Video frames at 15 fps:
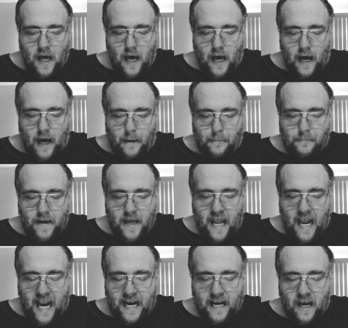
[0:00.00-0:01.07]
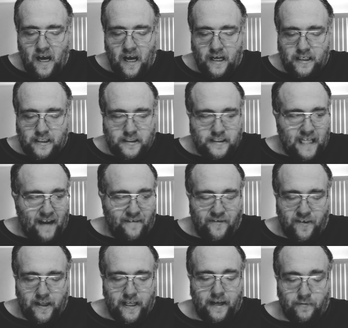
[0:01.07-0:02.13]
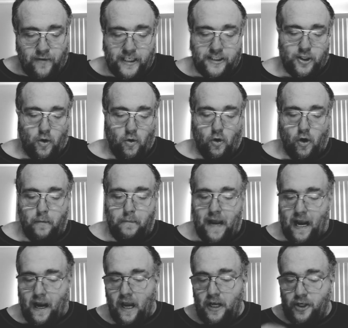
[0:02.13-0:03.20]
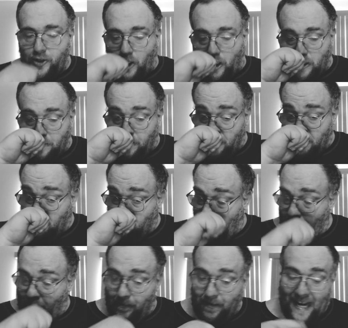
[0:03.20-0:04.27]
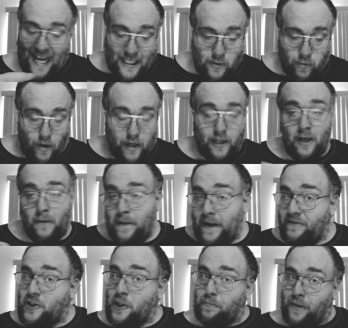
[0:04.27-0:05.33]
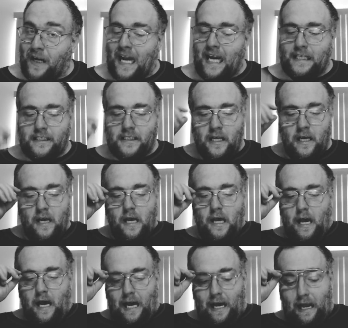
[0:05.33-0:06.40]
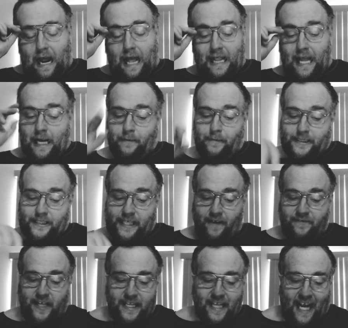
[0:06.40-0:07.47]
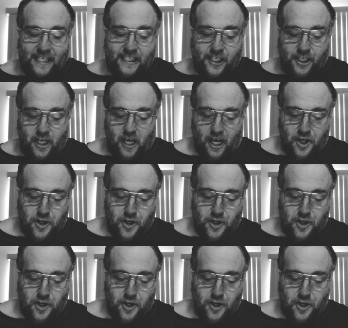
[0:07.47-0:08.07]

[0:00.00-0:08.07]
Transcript: um, and uh, definitely reached the quarterback. Charles Mills is one of them. Next one, a little bit of a surprise. Uh, I like him at safety. Tyson uh, uh, i